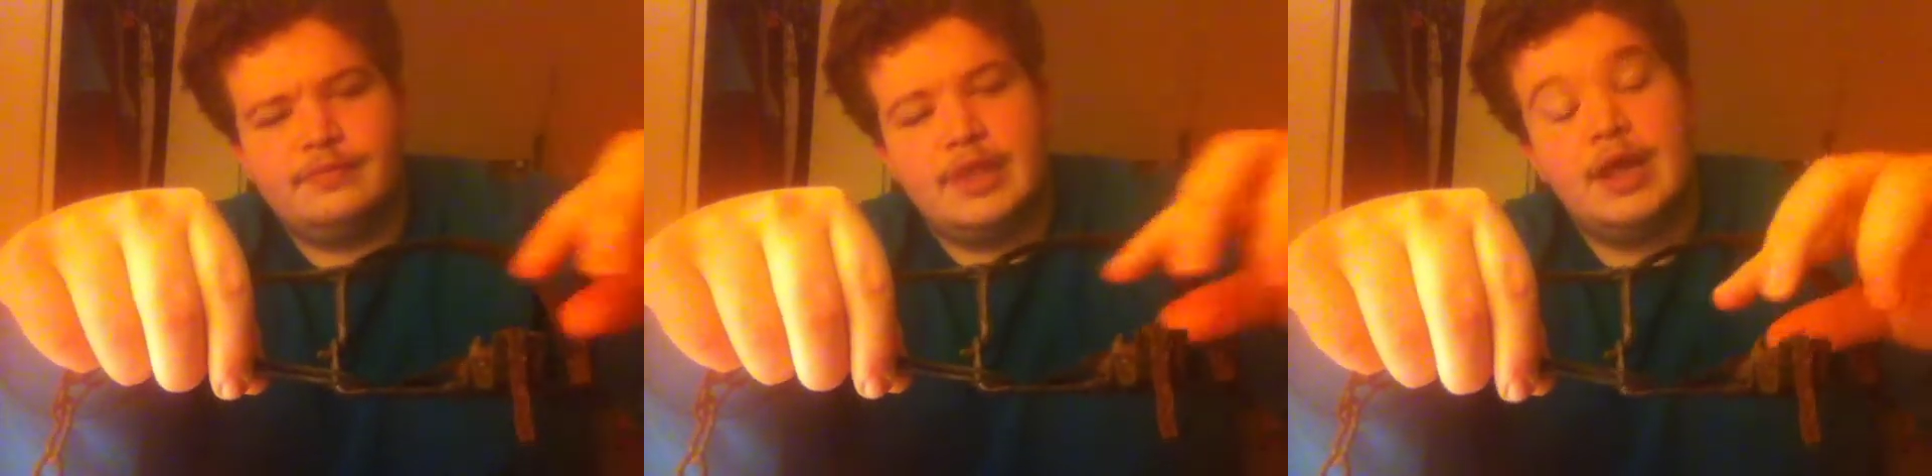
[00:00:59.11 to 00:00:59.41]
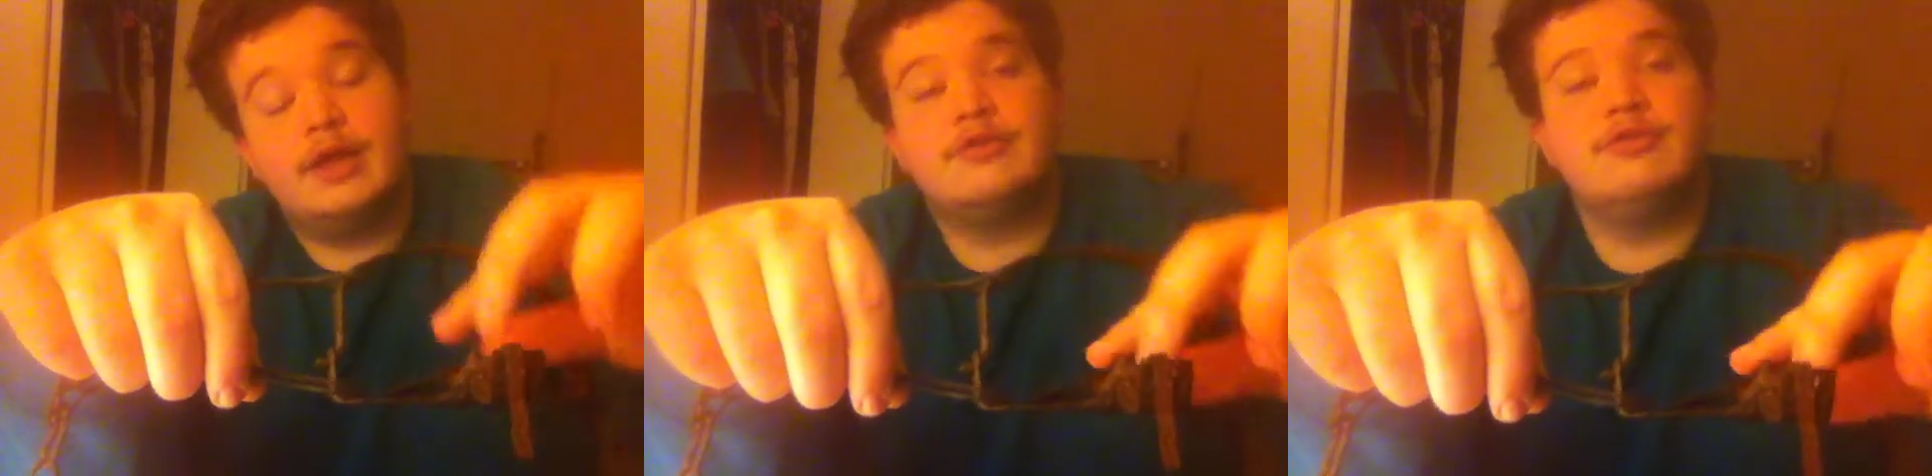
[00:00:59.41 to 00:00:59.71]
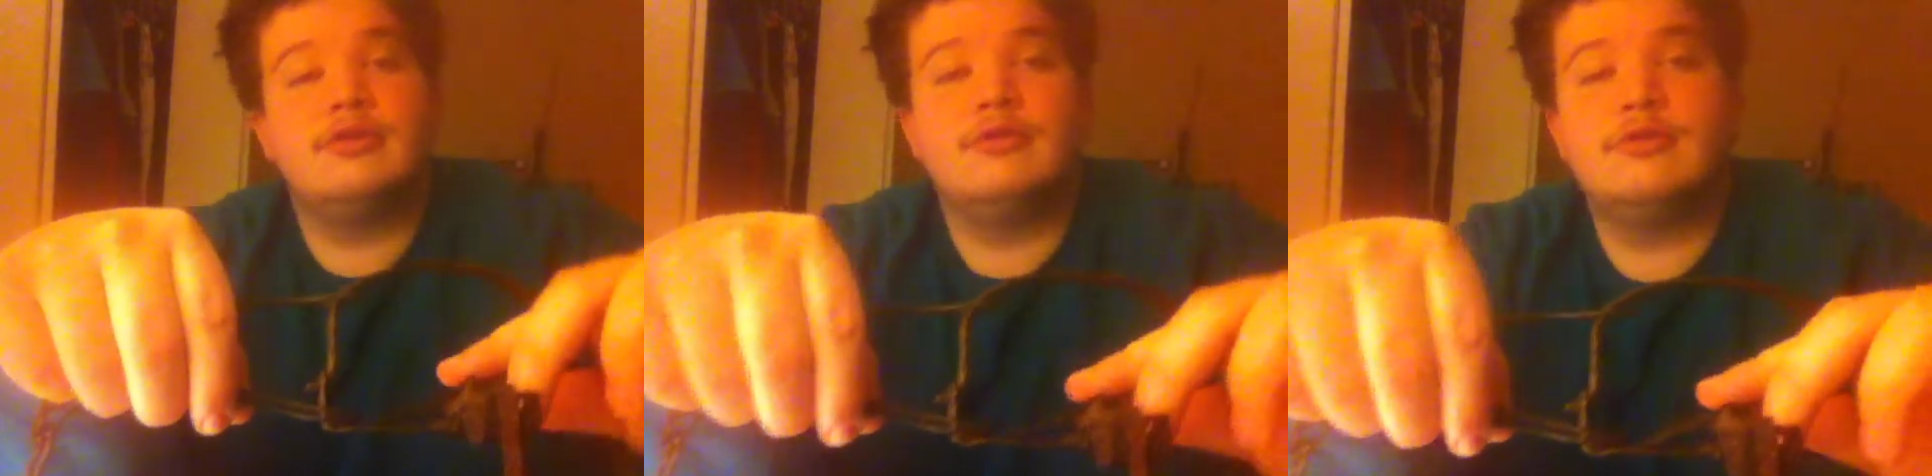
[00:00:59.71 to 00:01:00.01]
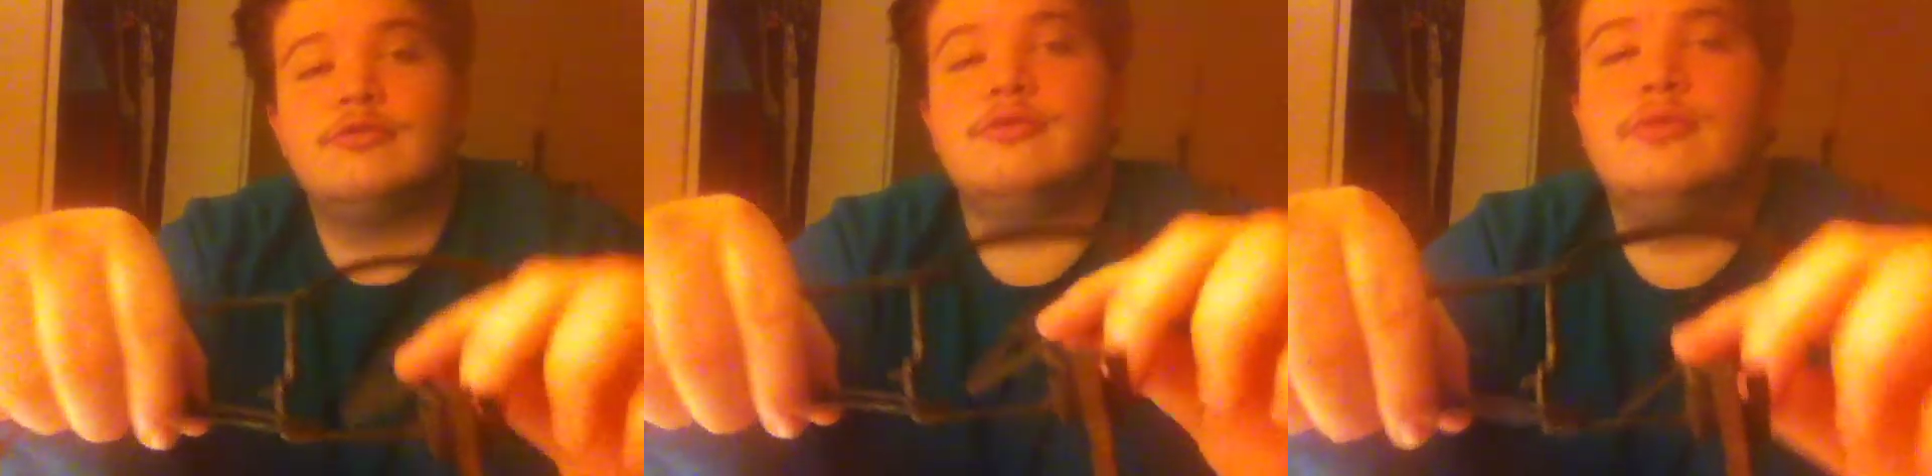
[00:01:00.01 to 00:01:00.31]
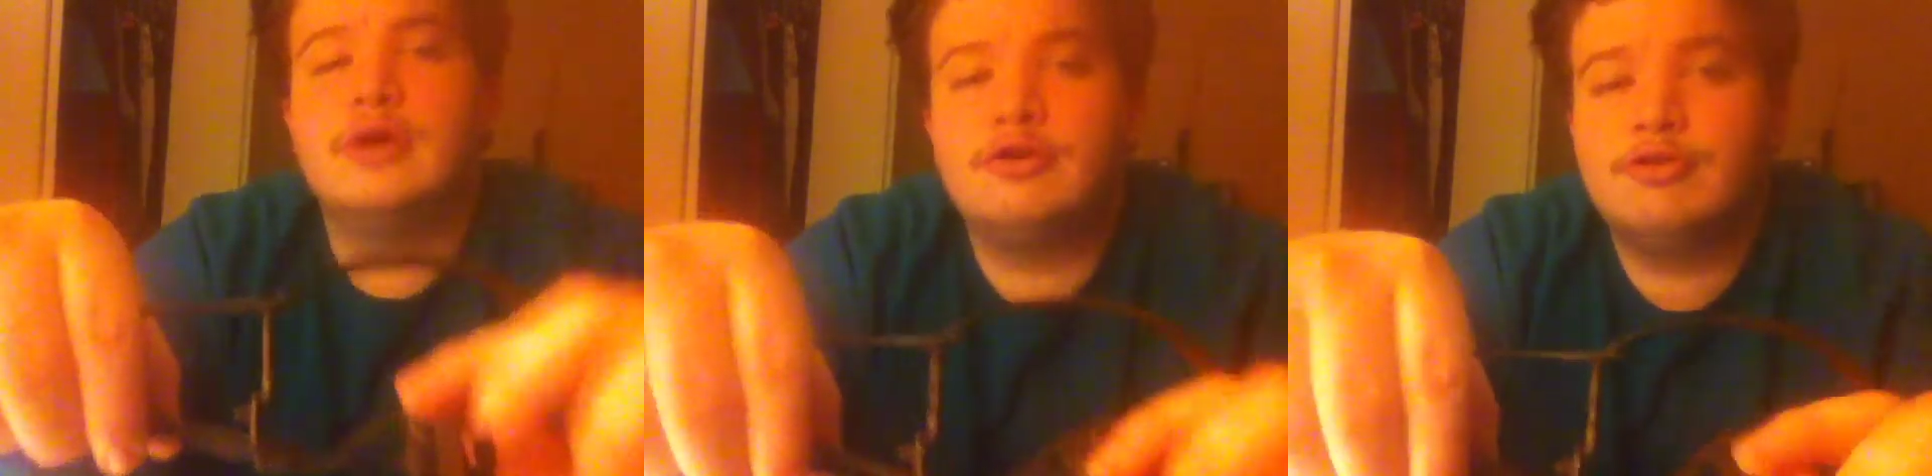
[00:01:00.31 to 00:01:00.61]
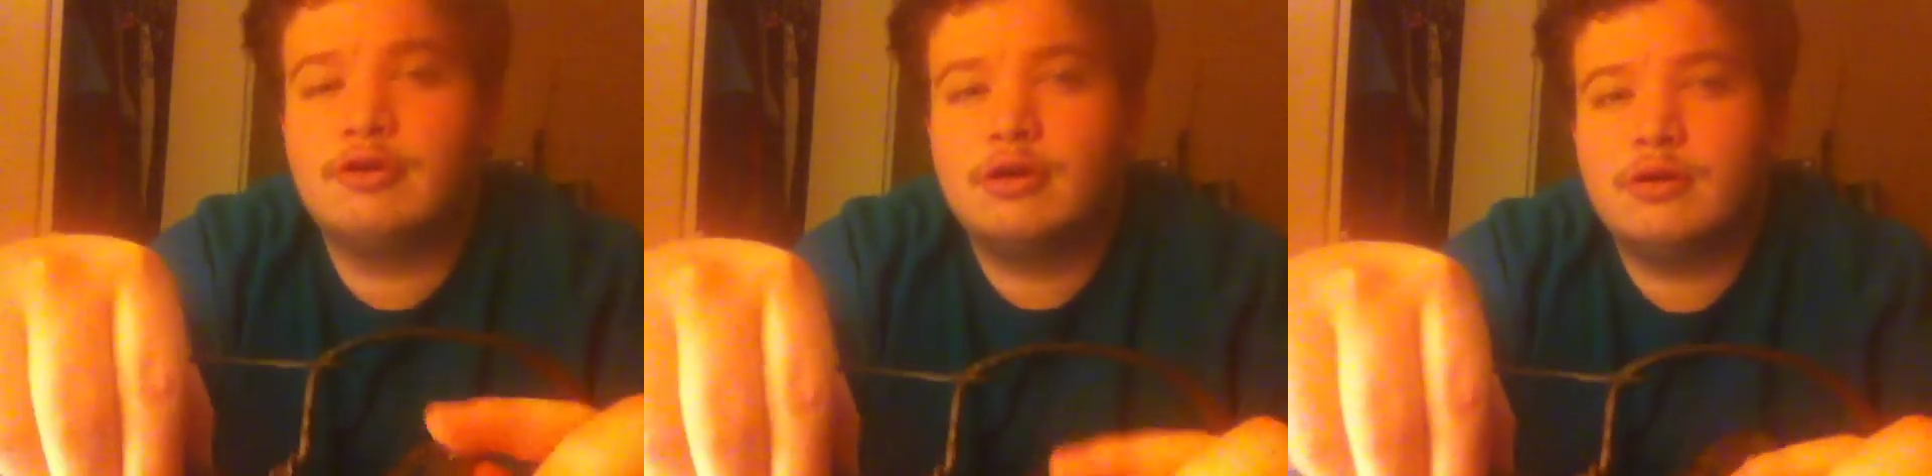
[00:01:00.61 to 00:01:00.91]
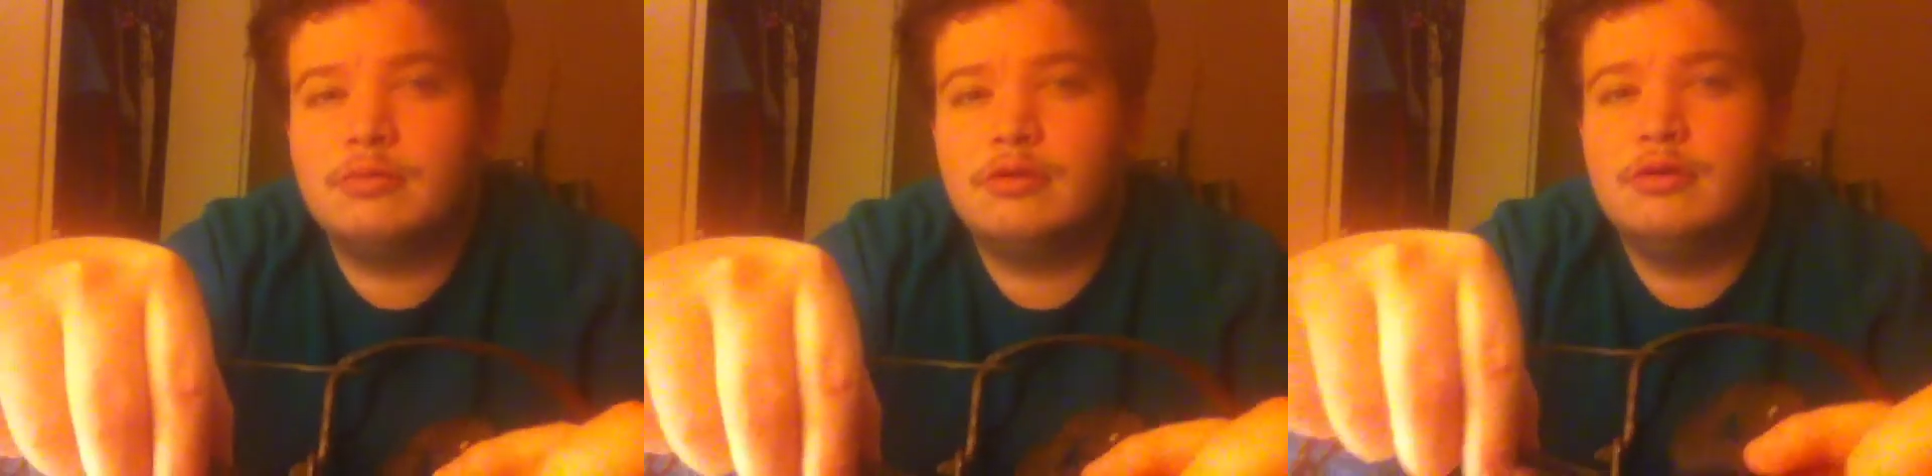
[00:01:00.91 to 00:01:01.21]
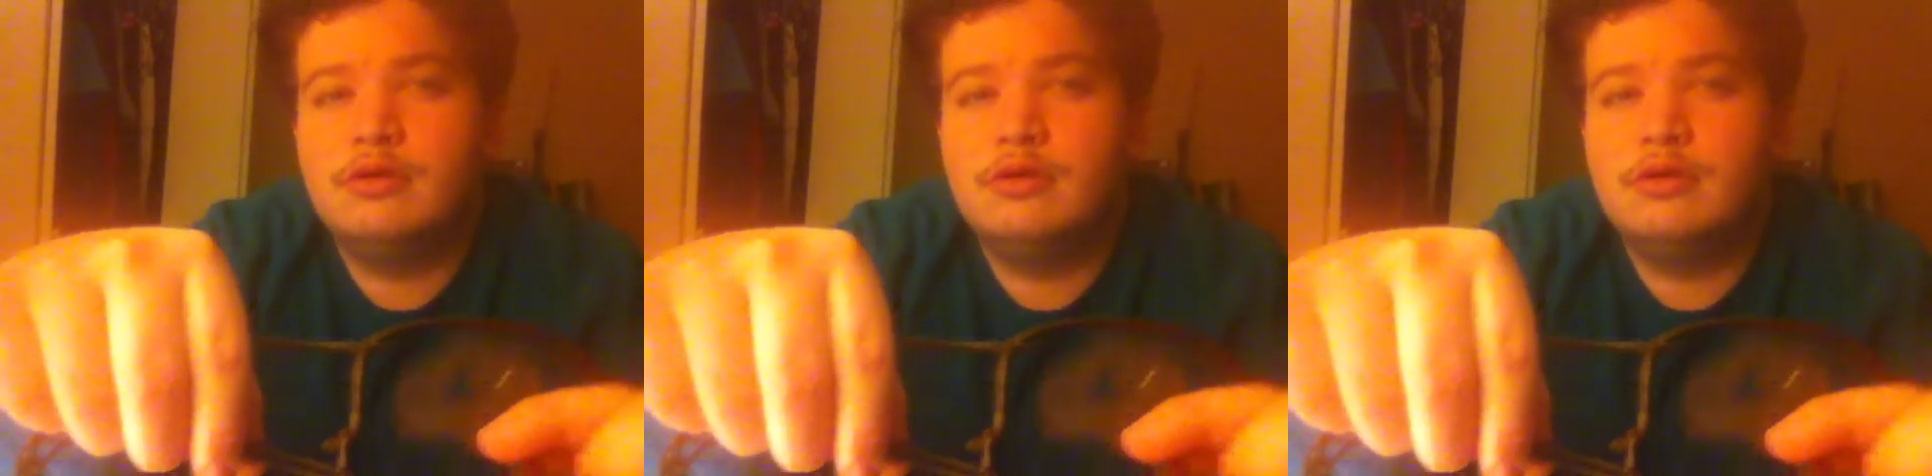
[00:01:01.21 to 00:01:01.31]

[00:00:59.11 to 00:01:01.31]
and I actually don't use it when I trap